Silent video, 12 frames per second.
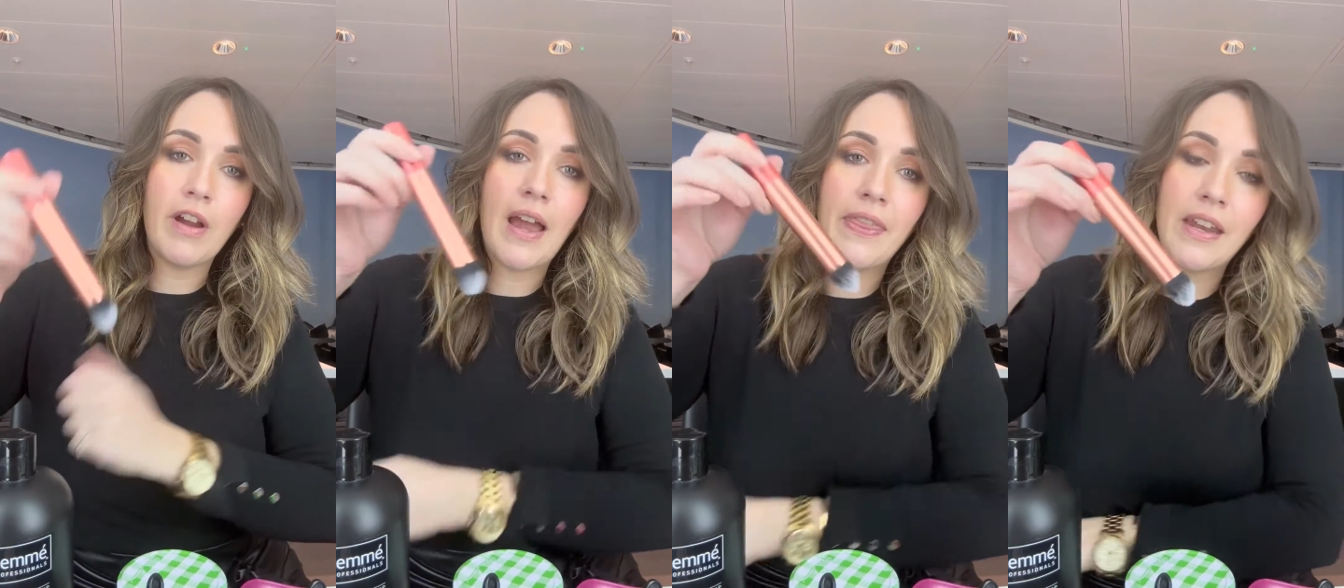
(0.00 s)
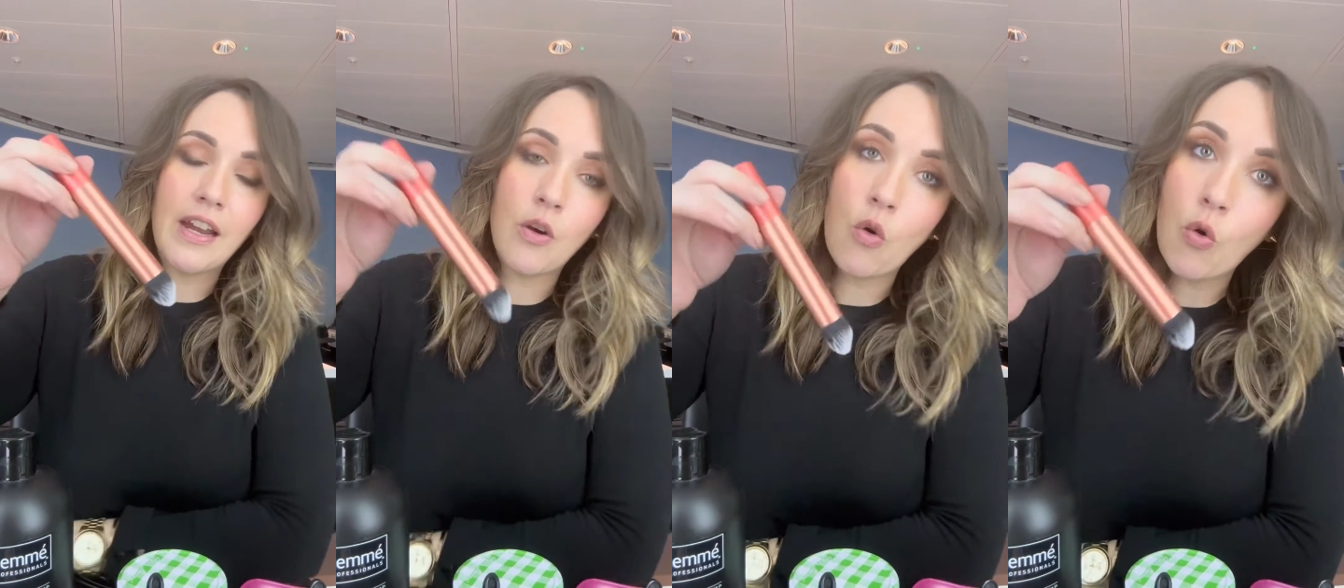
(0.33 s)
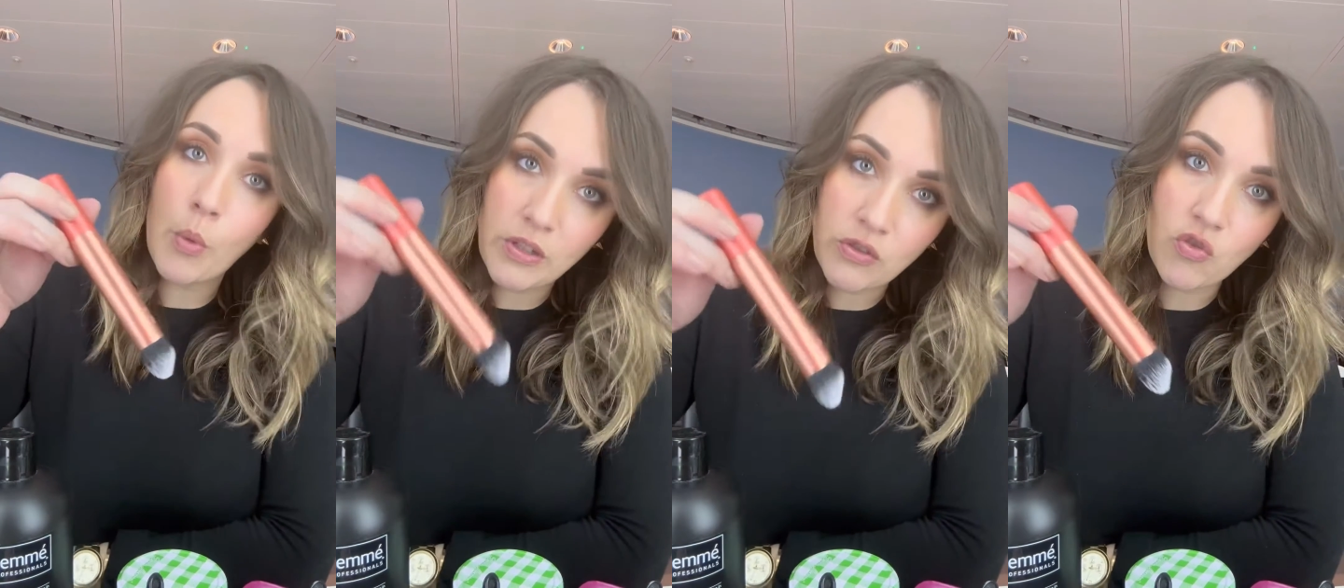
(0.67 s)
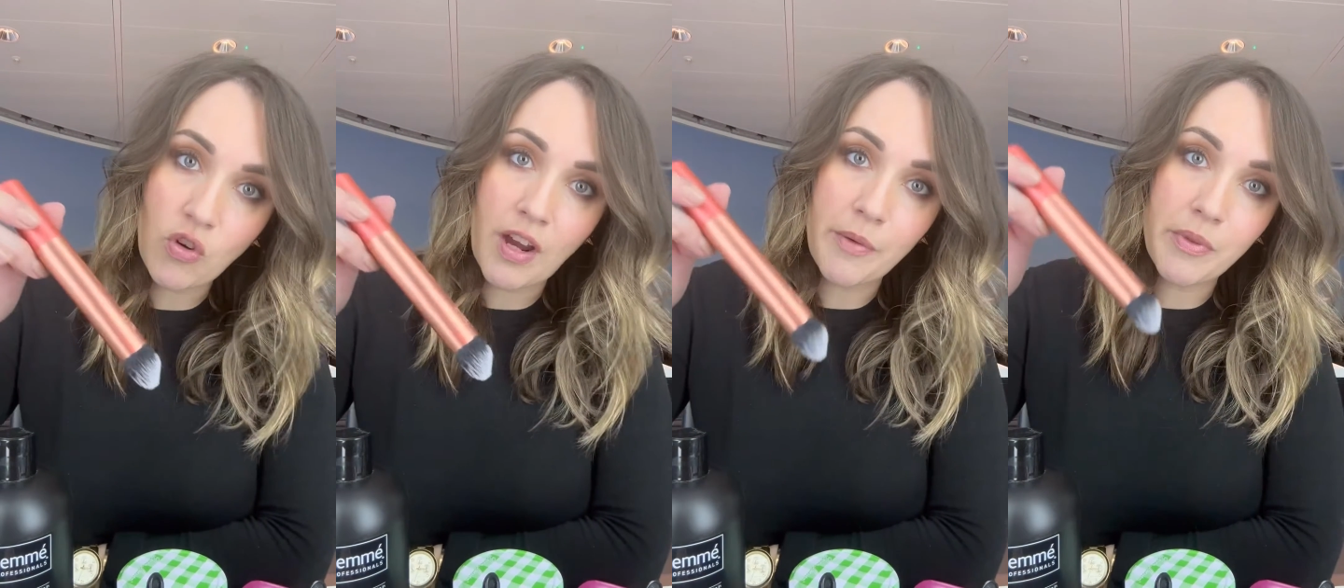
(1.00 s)
and then I always
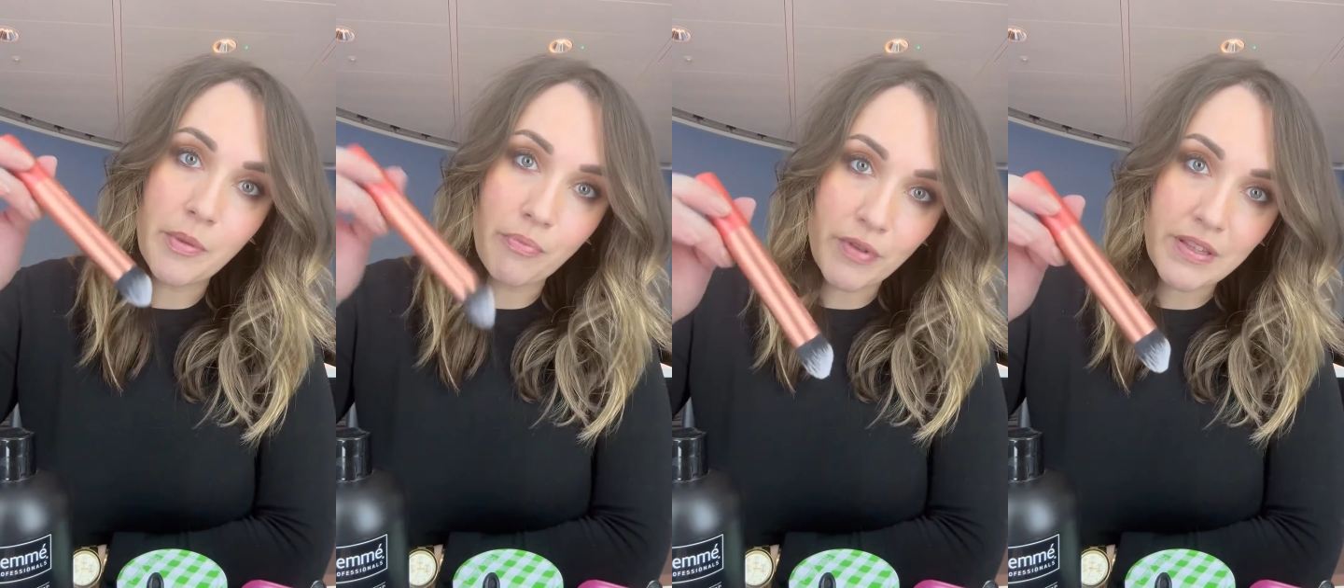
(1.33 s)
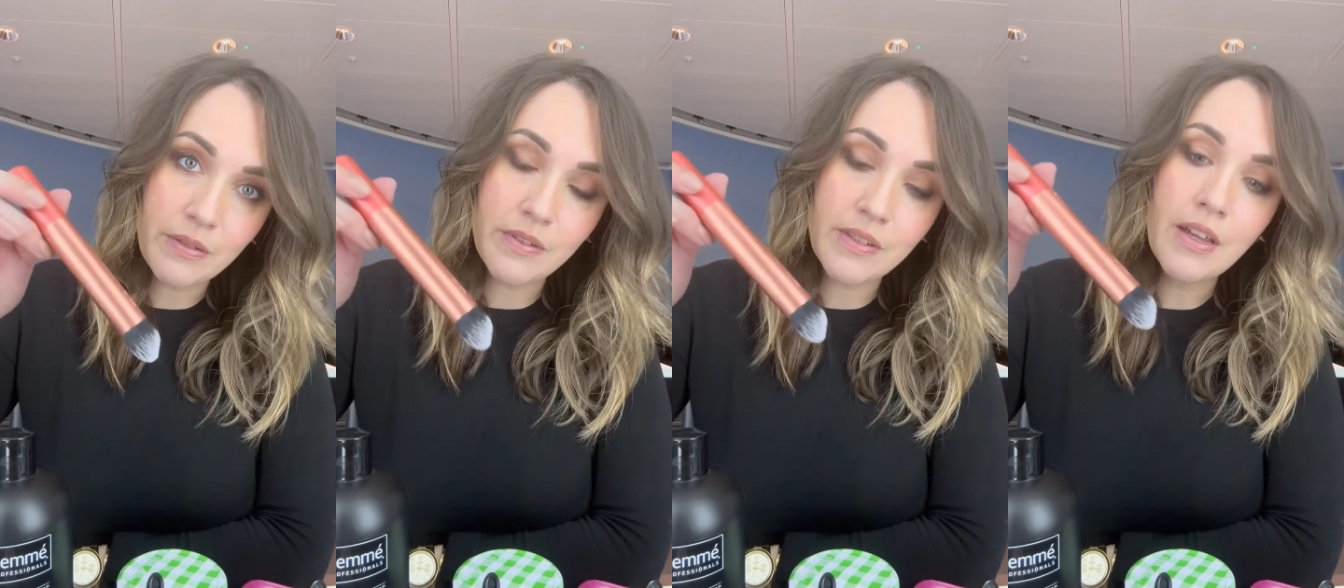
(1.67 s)
dry with the bristles